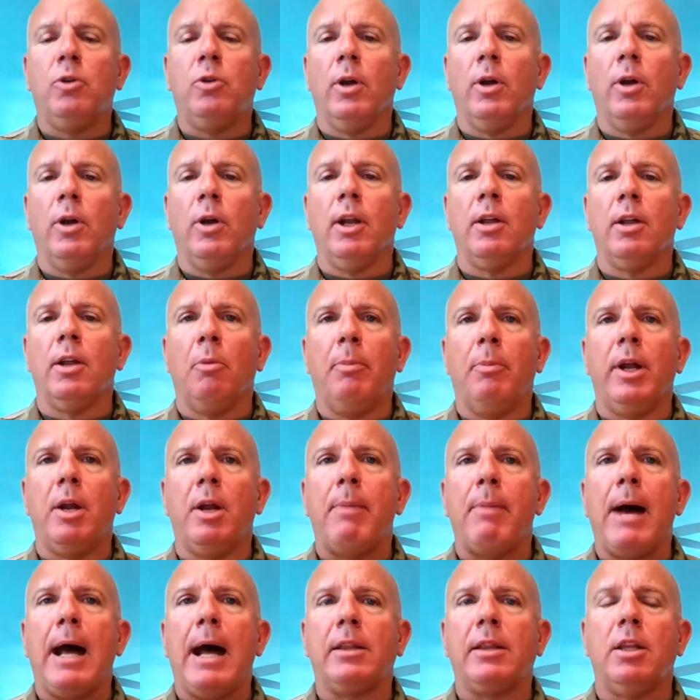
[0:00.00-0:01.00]
little bit
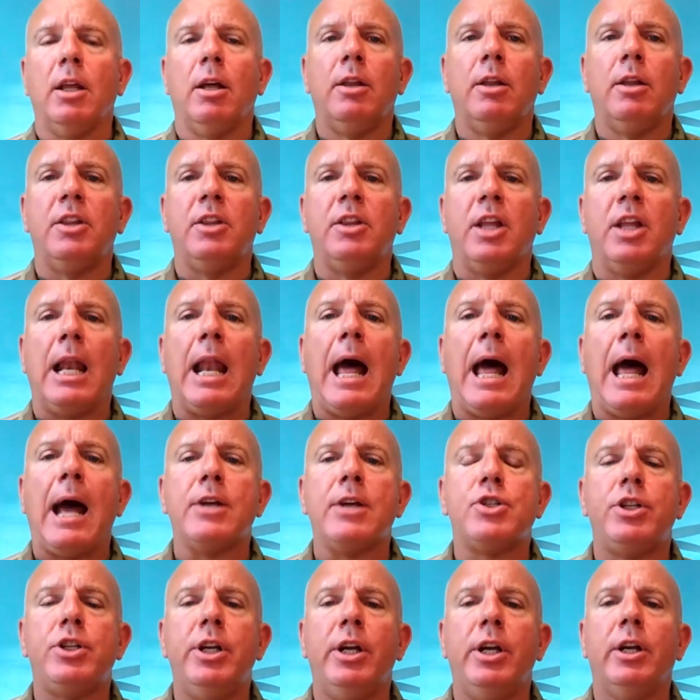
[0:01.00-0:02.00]
about the
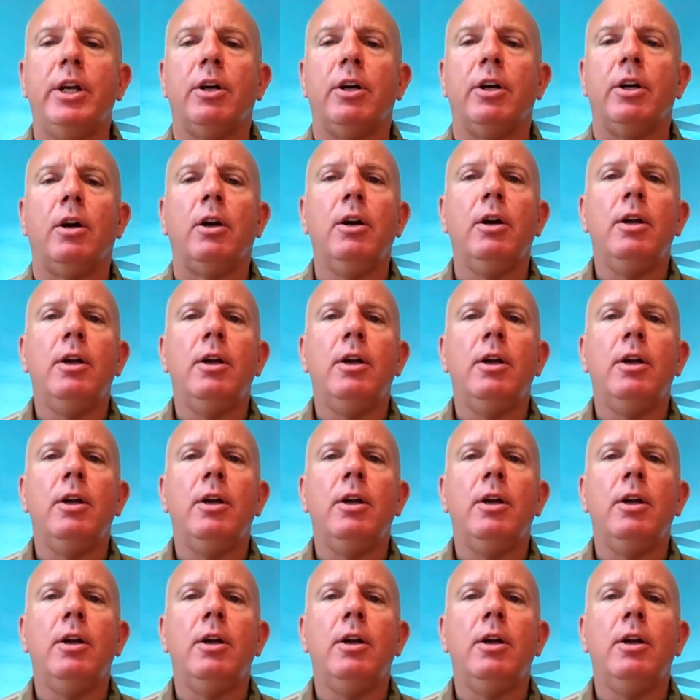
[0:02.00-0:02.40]
last year.